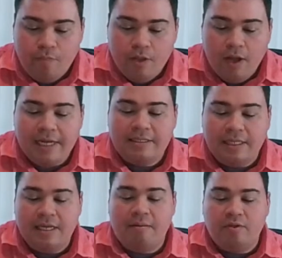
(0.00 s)
I
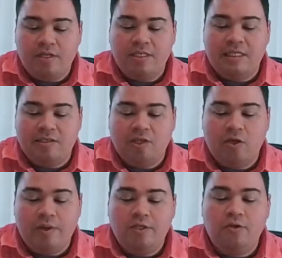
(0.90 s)
see. Captain D says
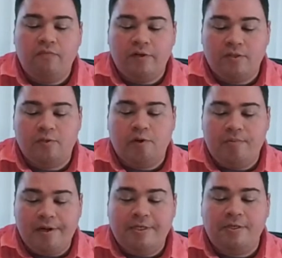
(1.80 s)
QE2 versus
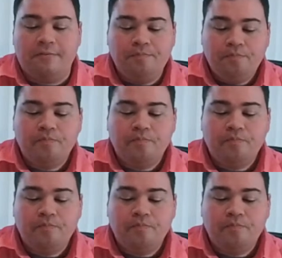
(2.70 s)
Queen Mary 2.